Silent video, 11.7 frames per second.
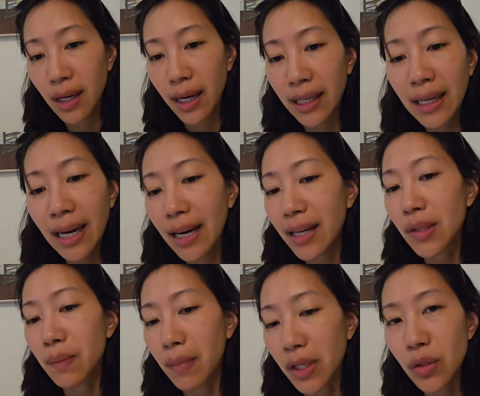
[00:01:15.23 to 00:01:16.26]
I didn't get
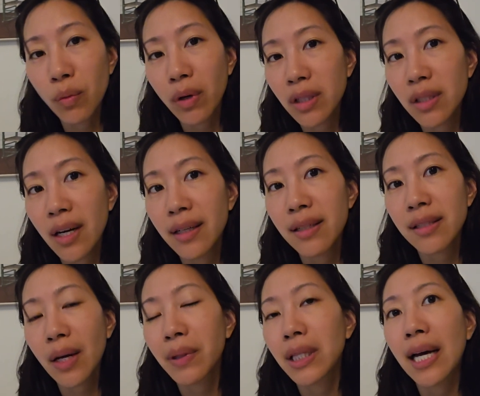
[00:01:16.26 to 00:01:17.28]
as much work done
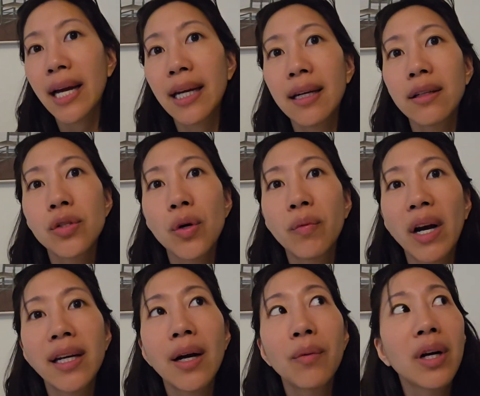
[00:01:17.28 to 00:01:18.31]
as I would like. So
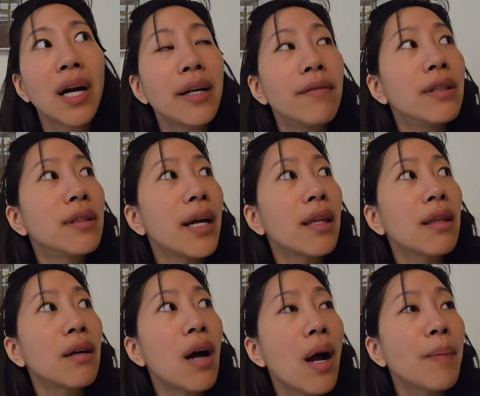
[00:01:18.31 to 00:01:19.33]
right now we're kind of in like the
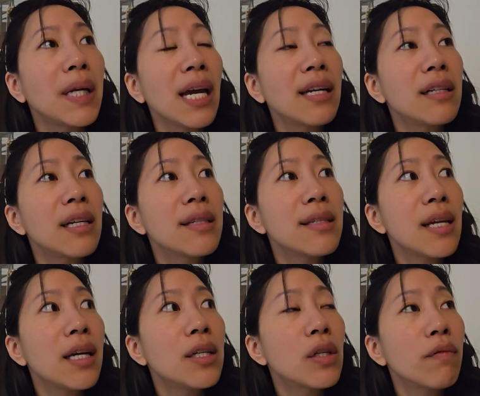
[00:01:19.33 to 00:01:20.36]
copy editing
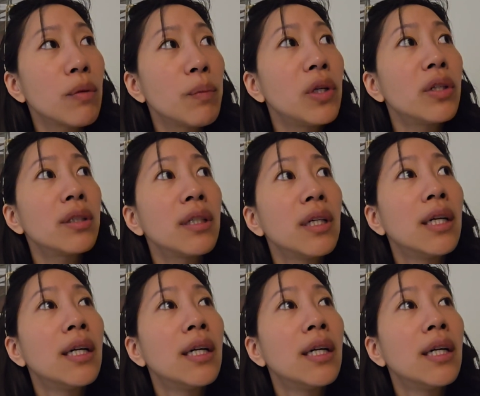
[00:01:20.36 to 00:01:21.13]
stage of the book.